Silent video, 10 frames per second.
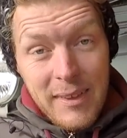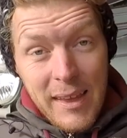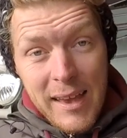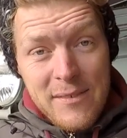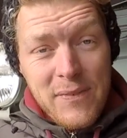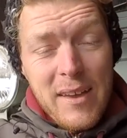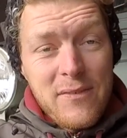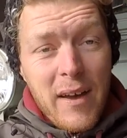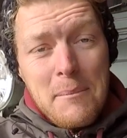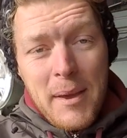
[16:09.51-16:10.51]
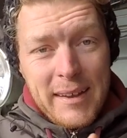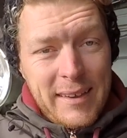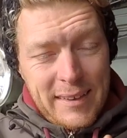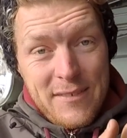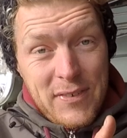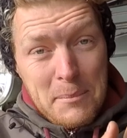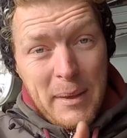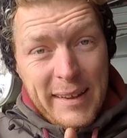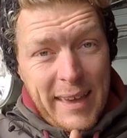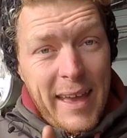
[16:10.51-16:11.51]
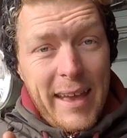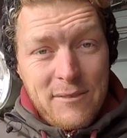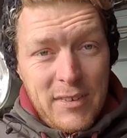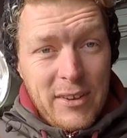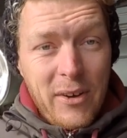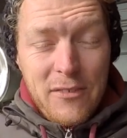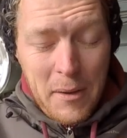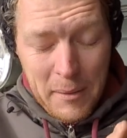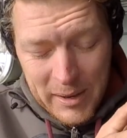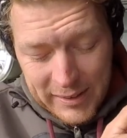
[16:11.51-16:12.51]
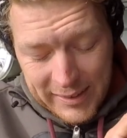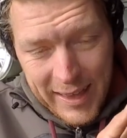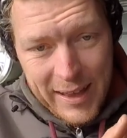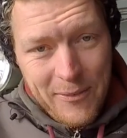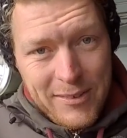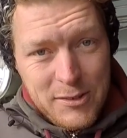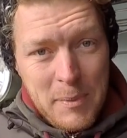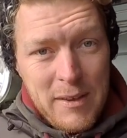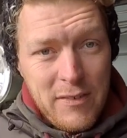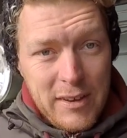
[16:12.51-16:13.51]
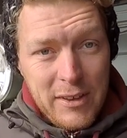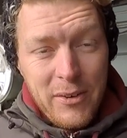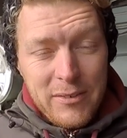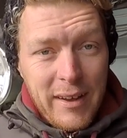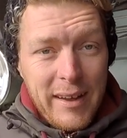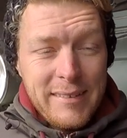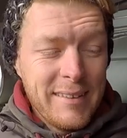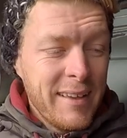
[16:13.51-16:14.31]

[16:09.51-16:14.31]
If I made a cake video, if I made a cake recipe video, right,